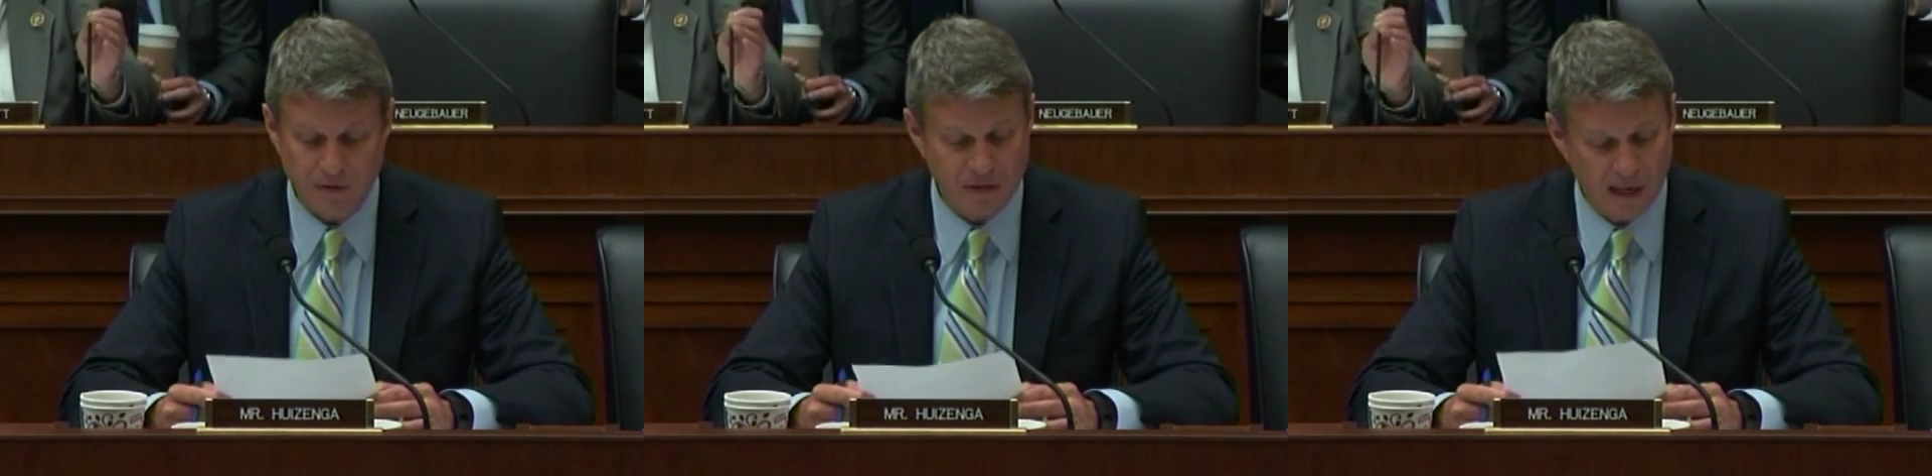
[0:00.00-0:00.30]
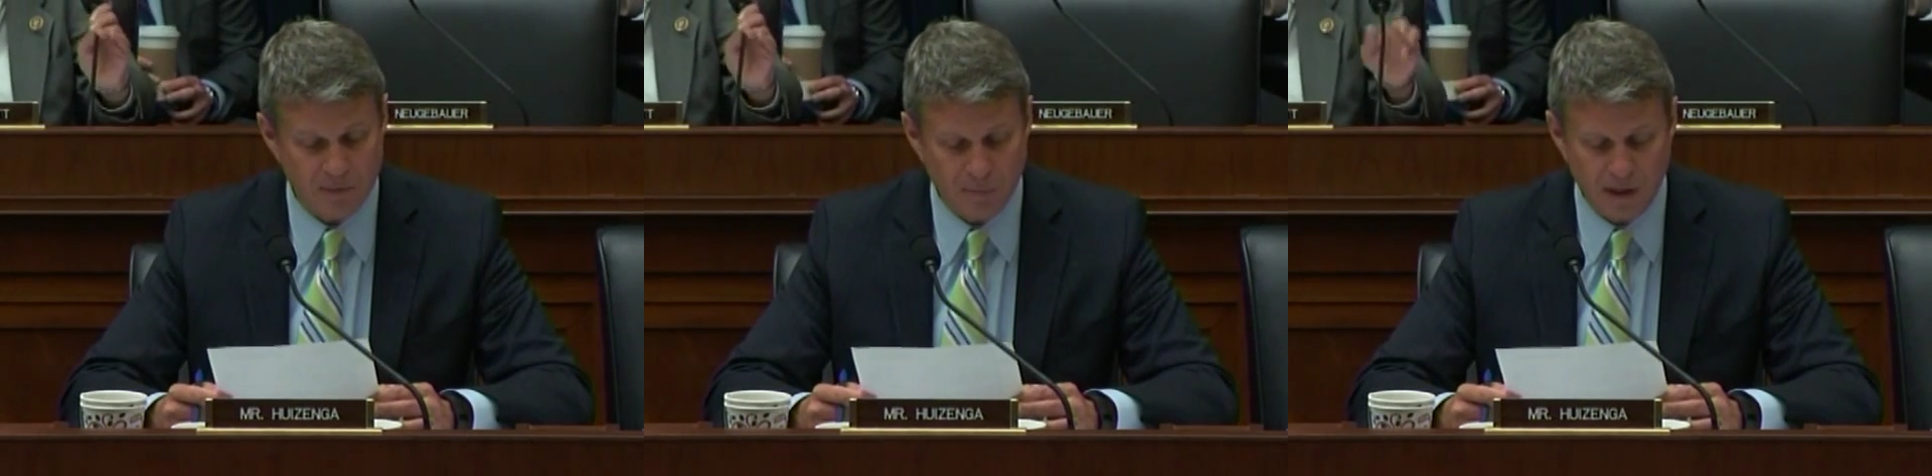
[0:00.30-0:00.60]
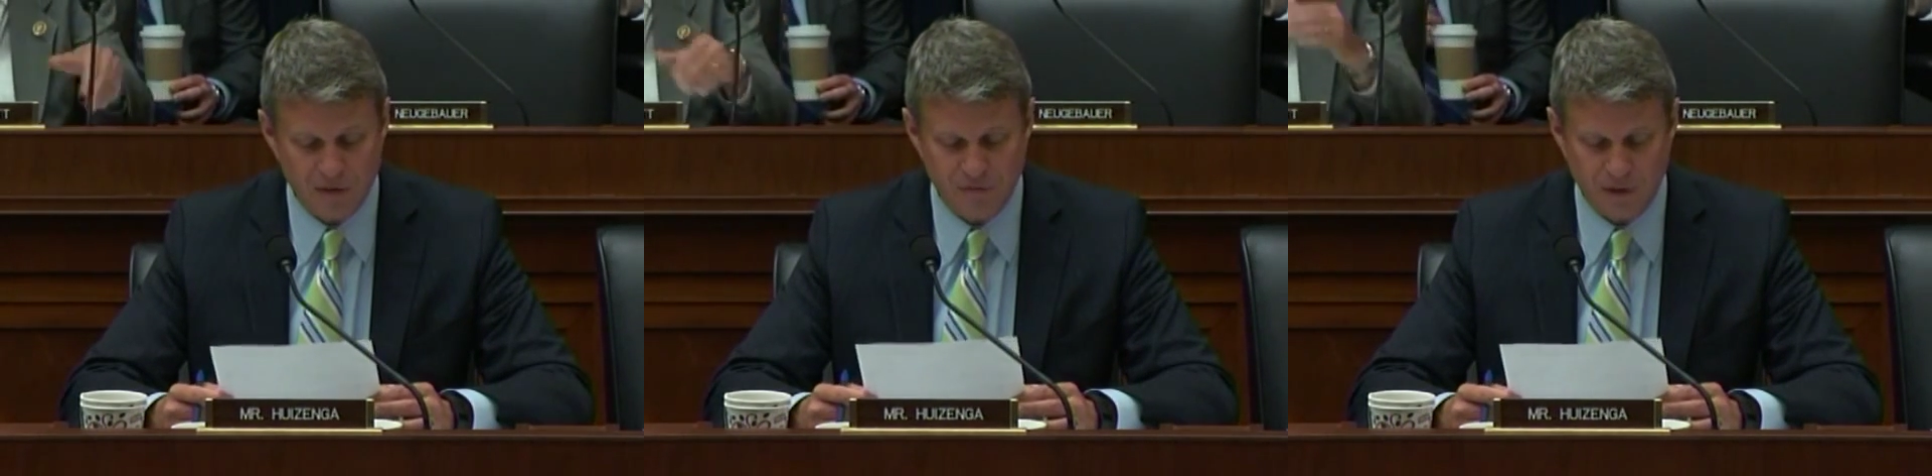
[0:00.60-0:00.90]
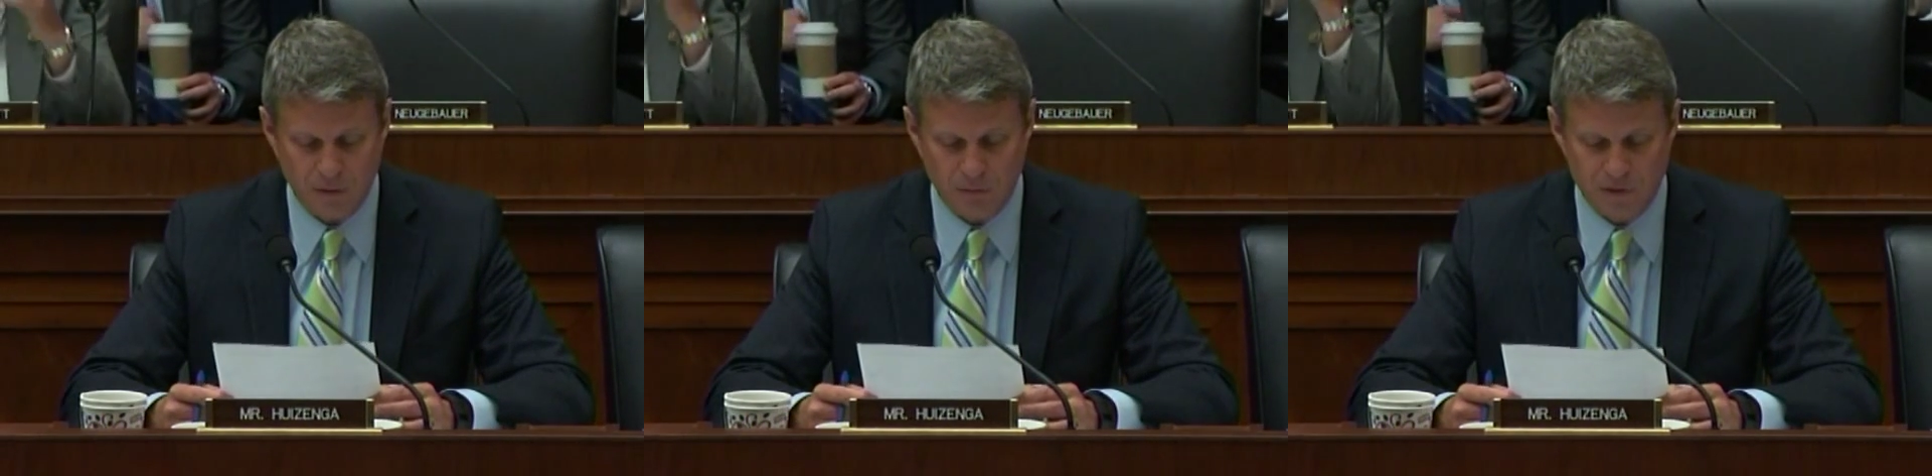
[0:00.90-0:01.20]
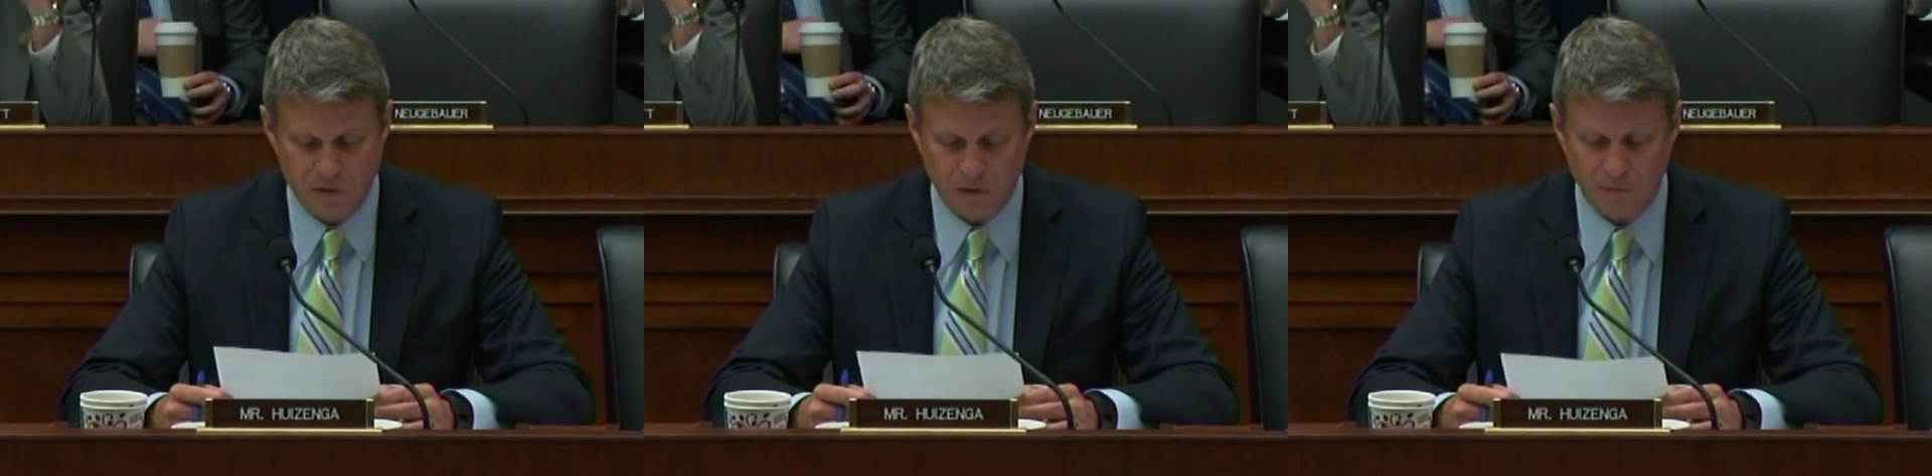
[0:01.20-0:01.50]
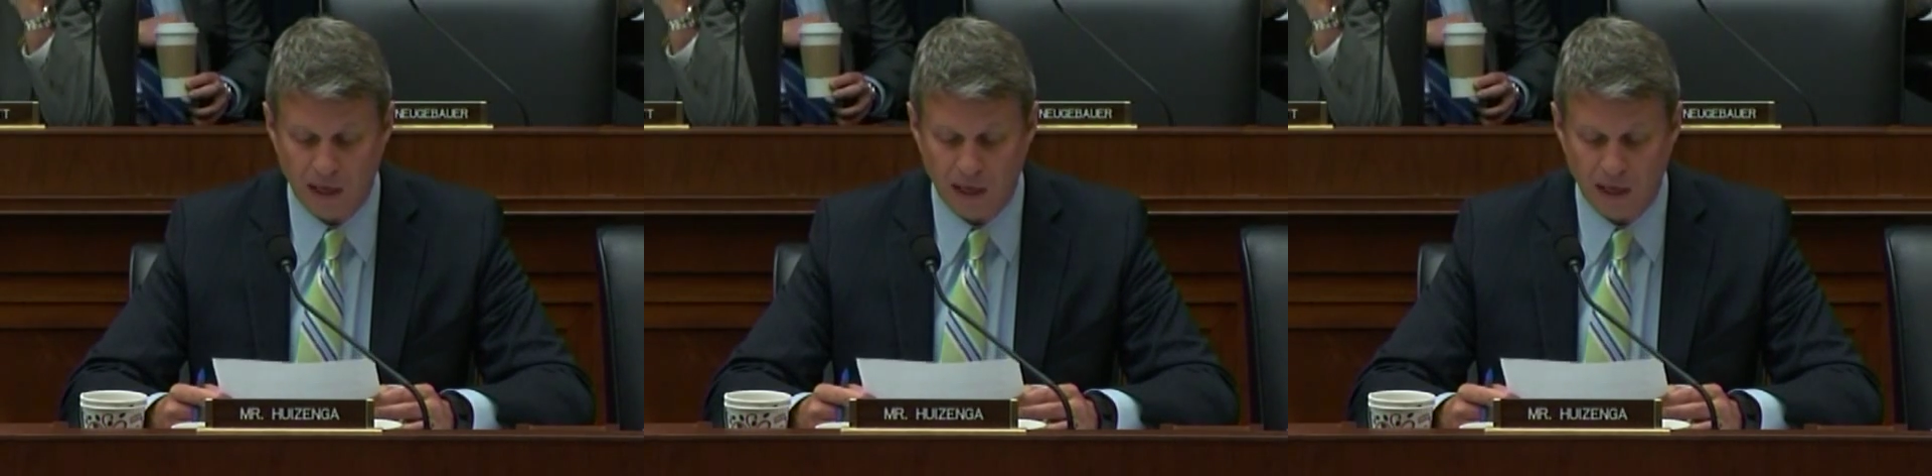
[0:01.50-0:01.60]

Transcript: It's time to bring the Federal Reserve